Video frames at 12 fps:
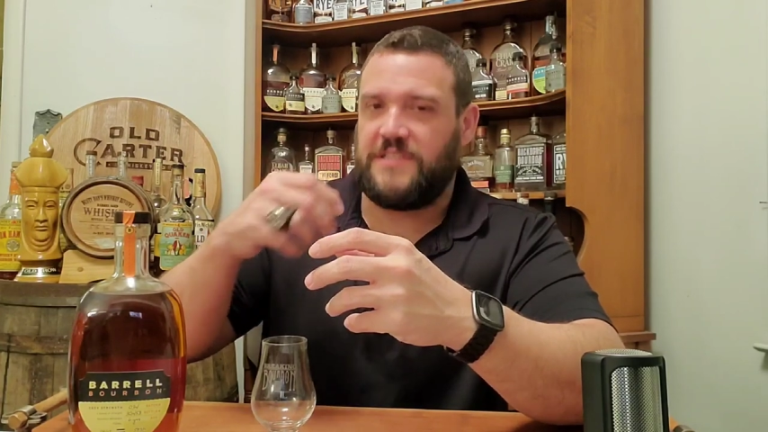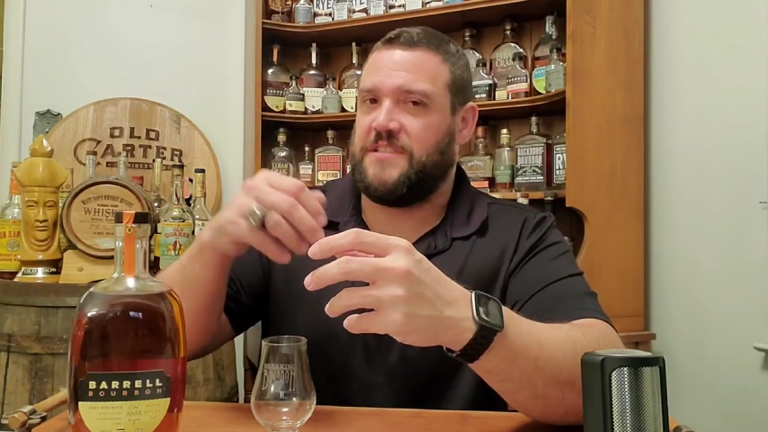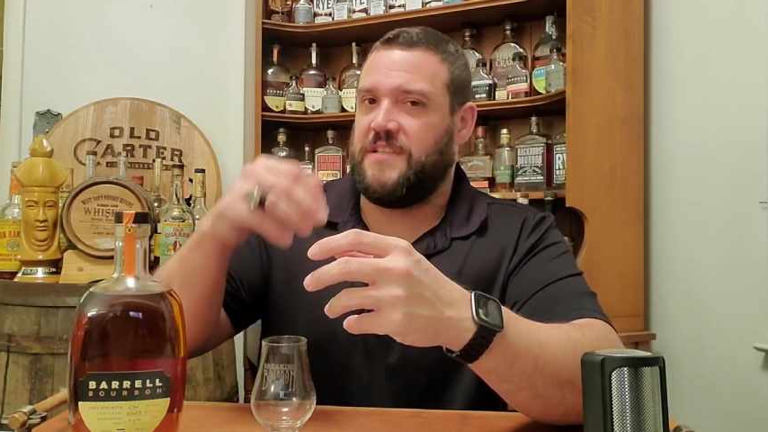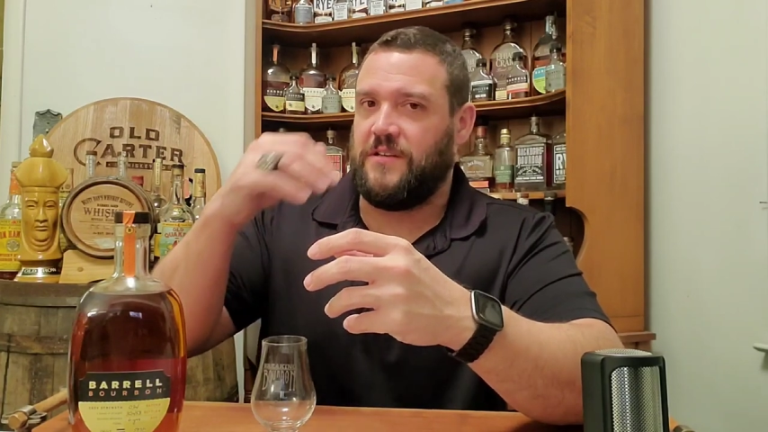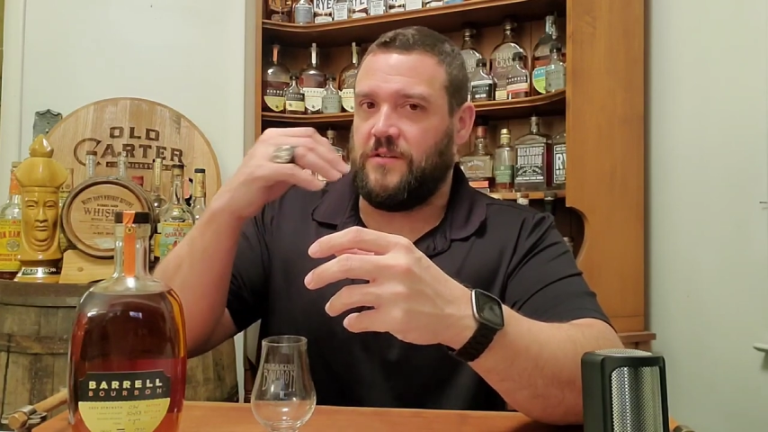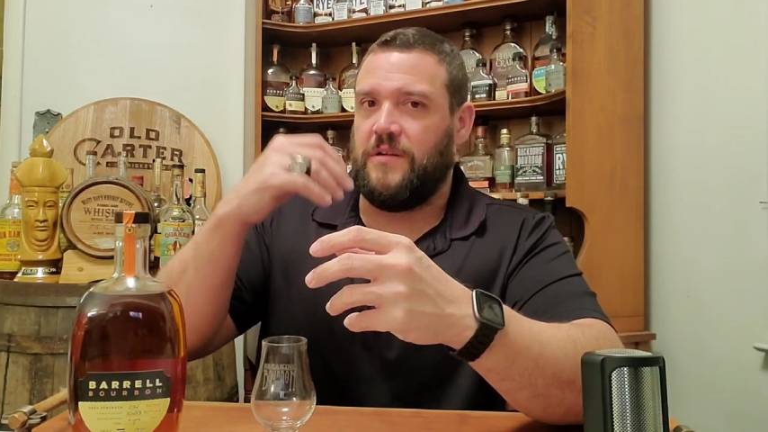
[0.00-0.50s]

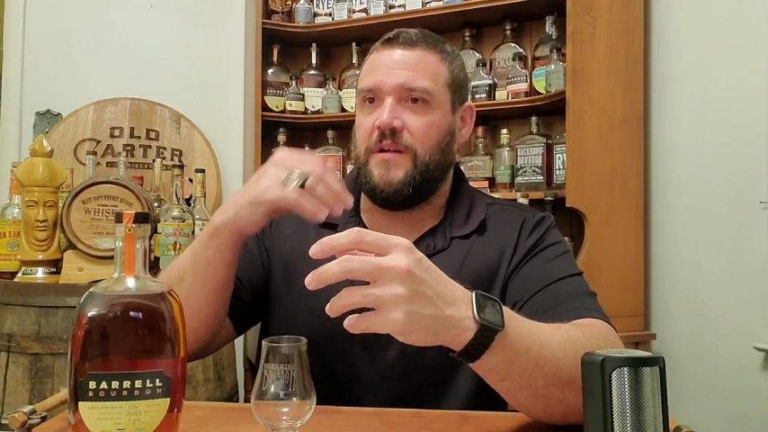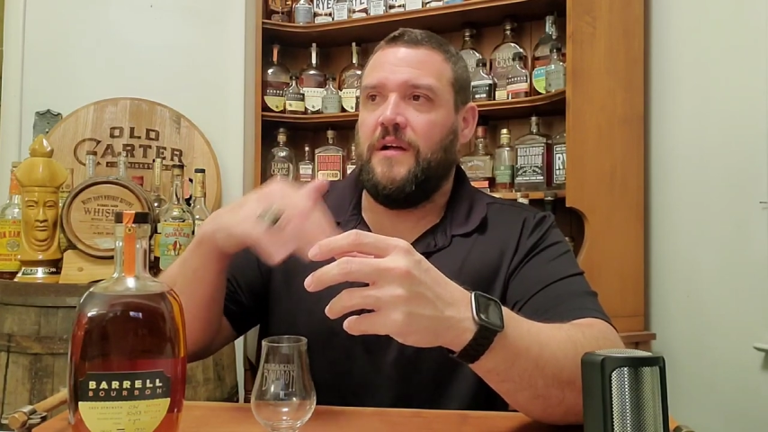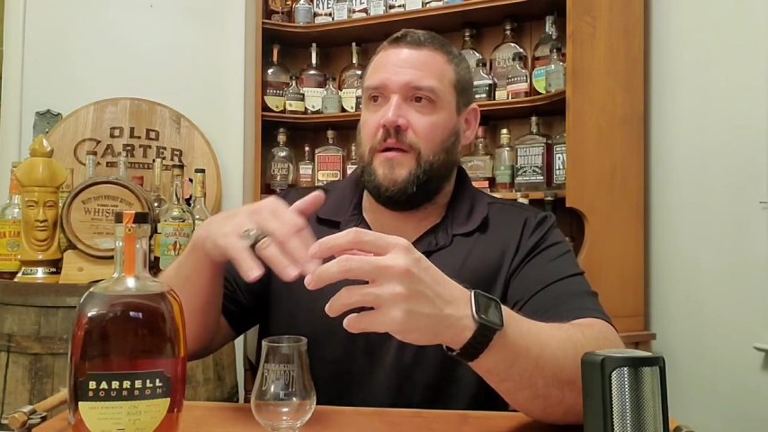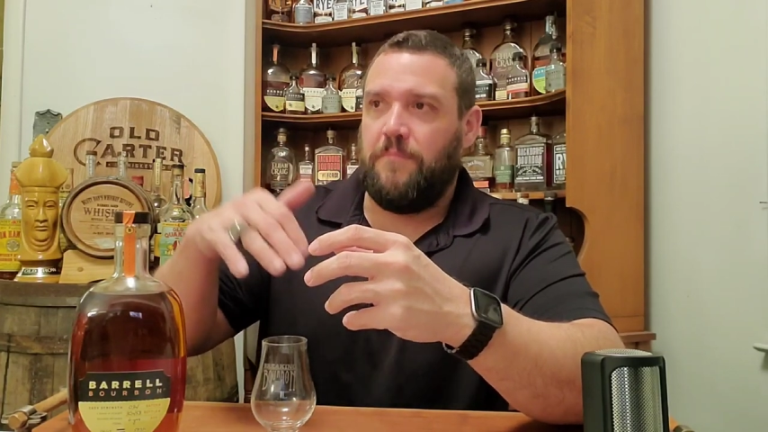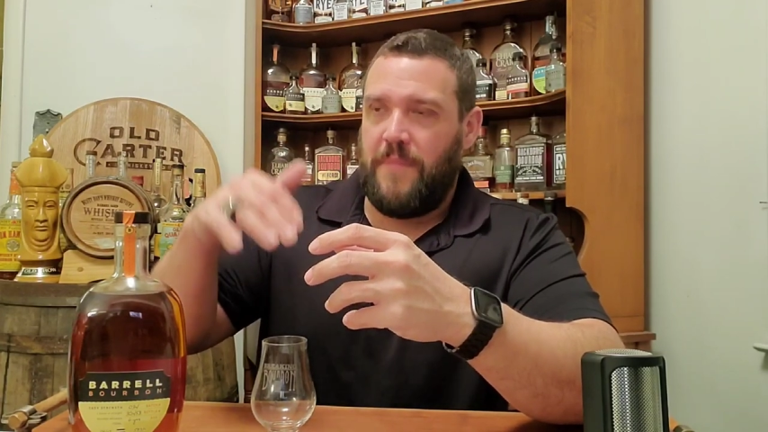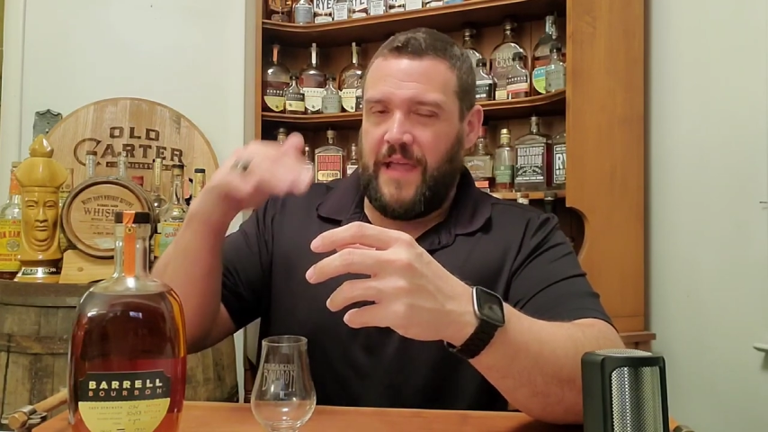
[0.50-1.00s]
still
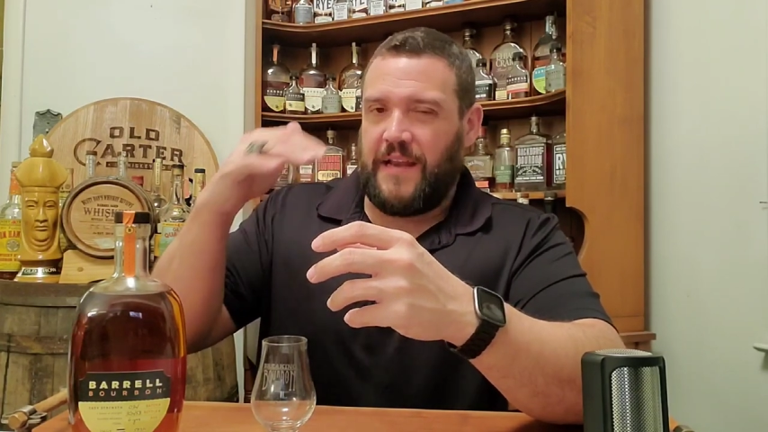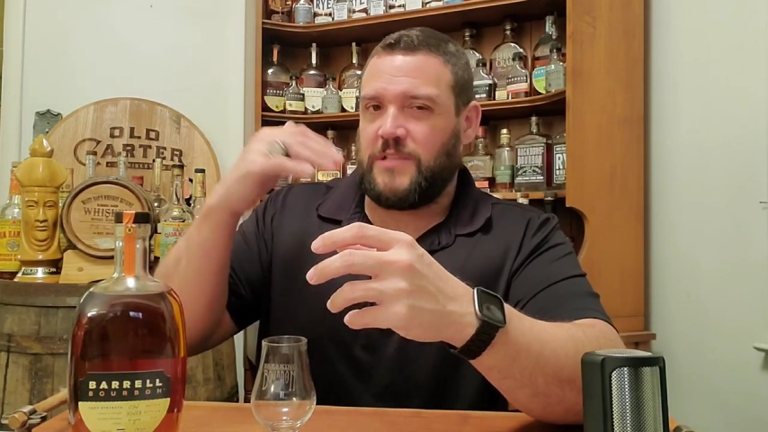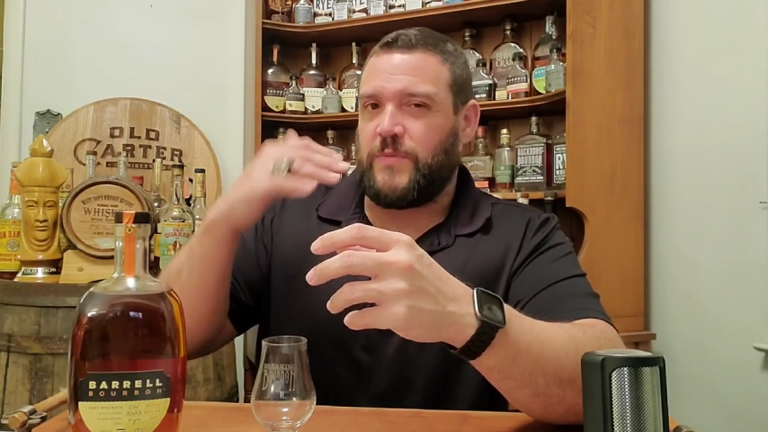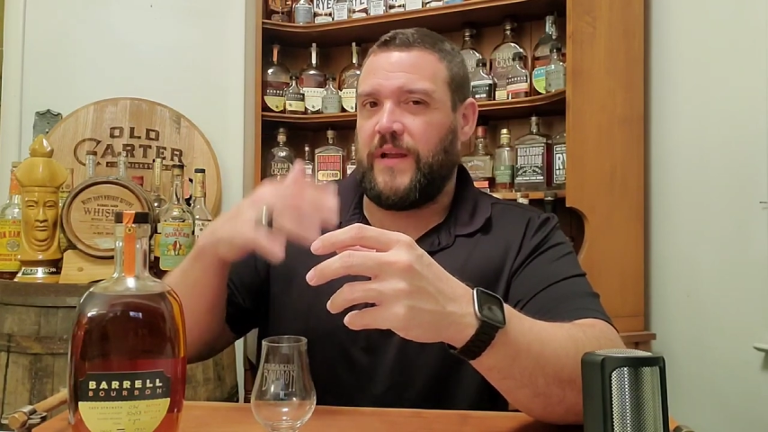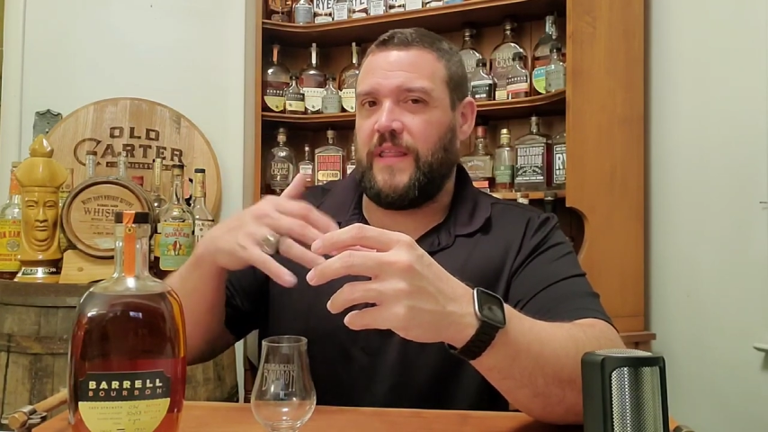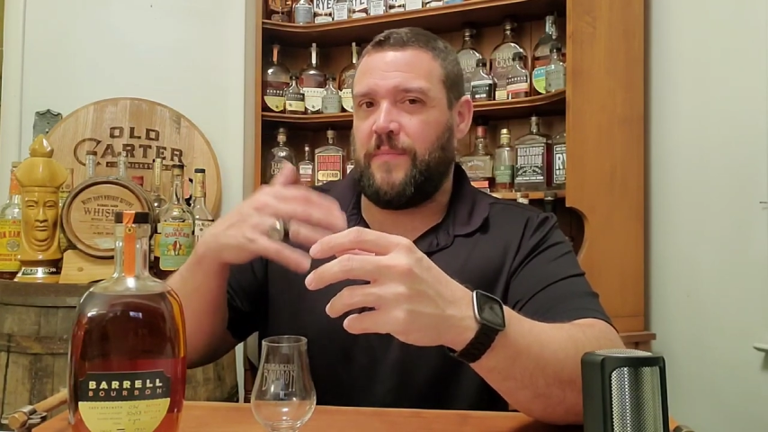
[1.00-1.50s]
making
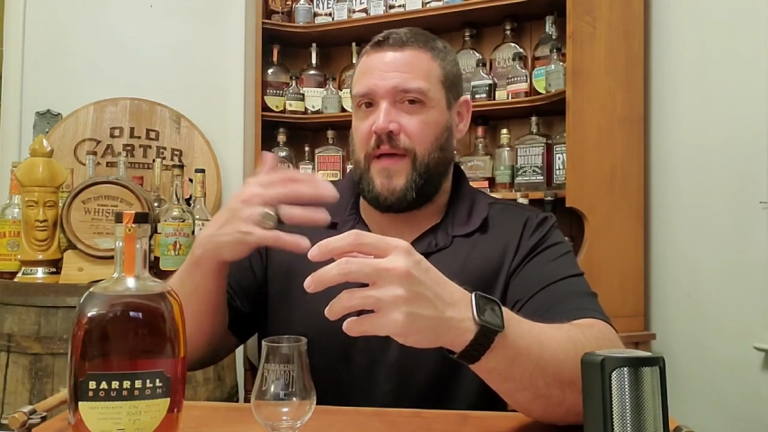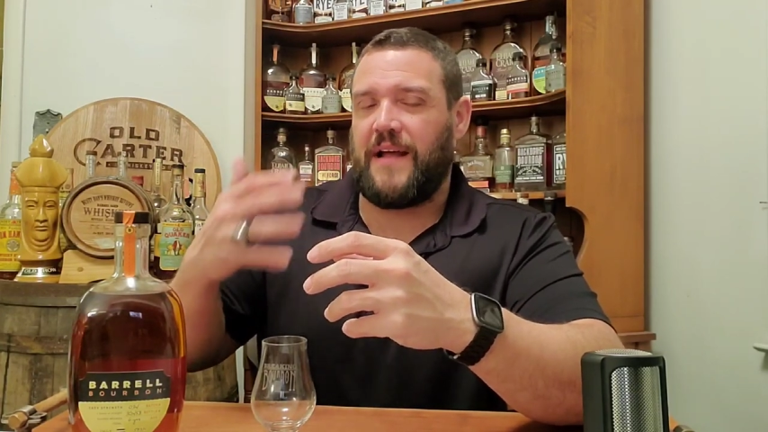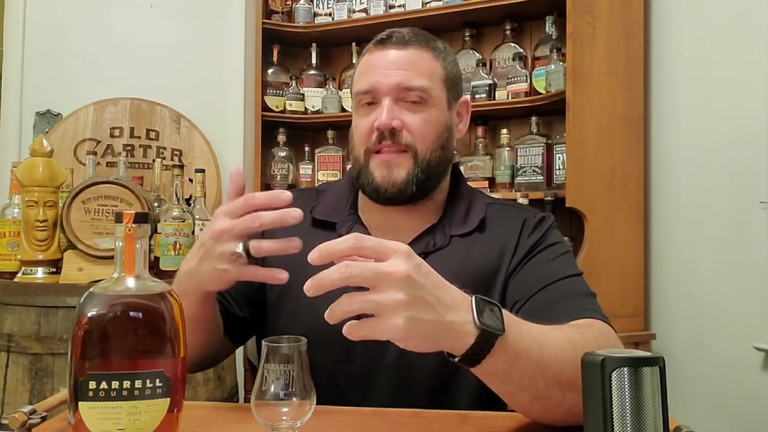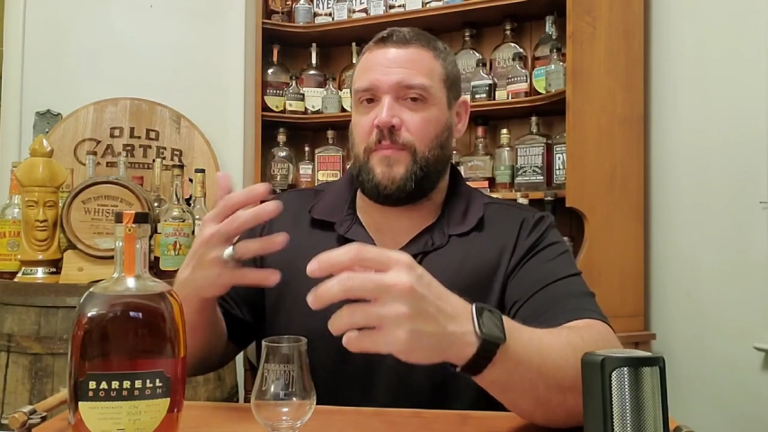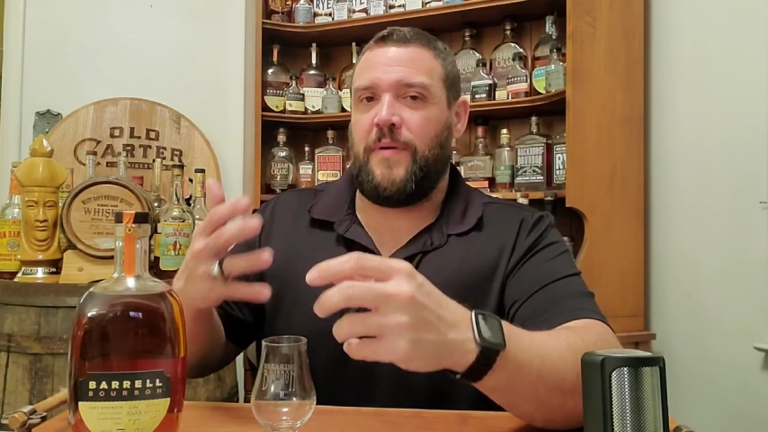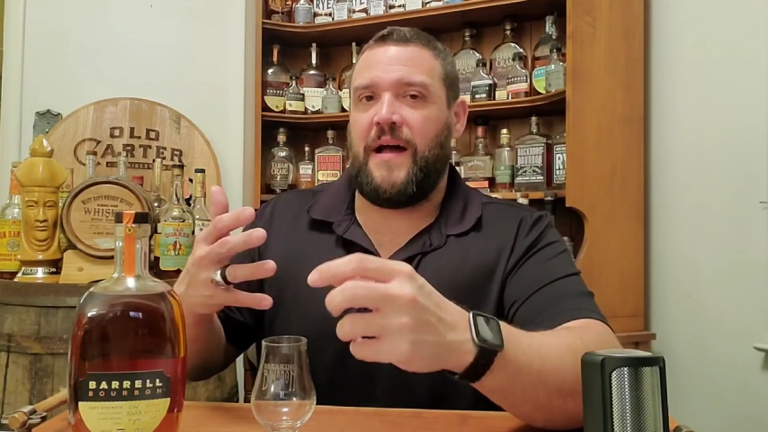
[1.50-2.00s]
its way to the back
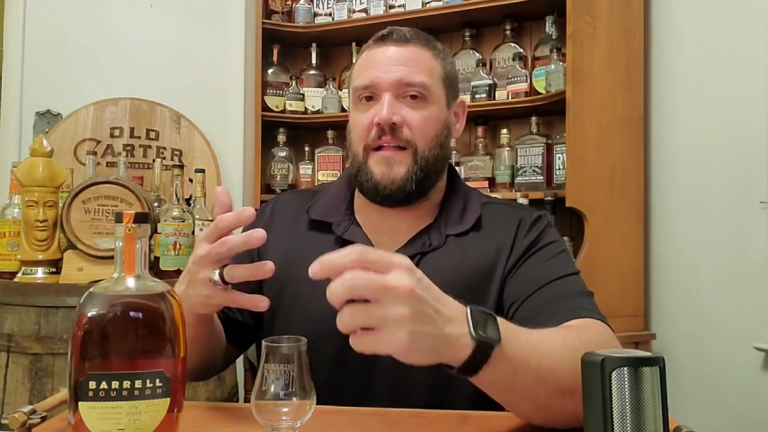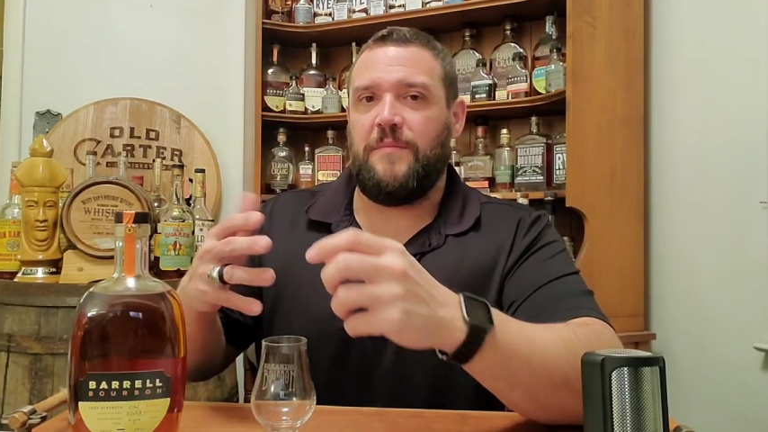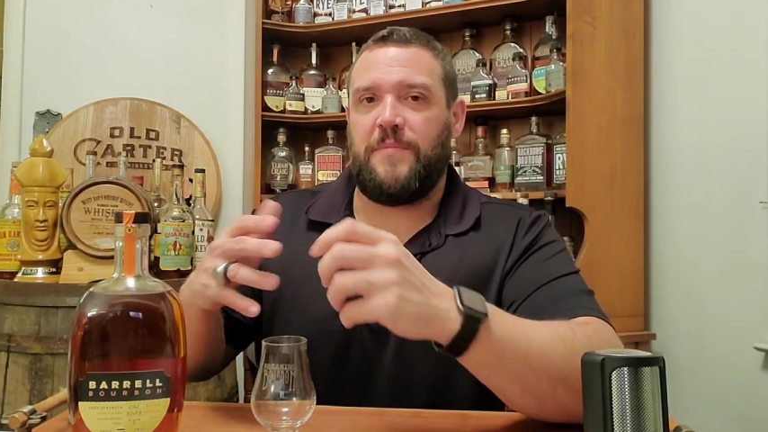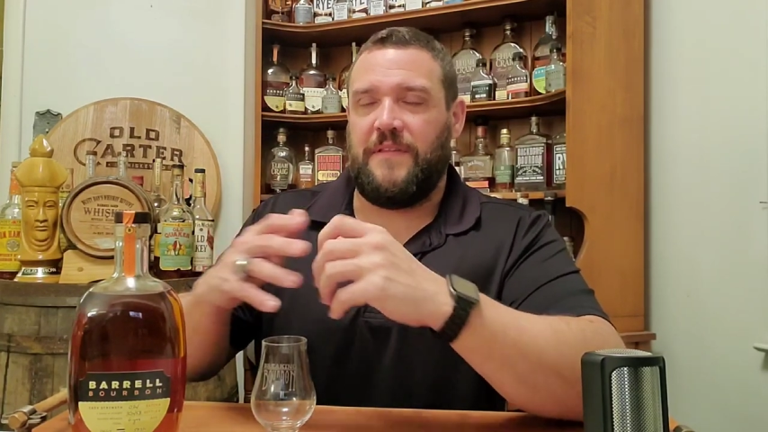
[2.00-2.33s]
of the palate.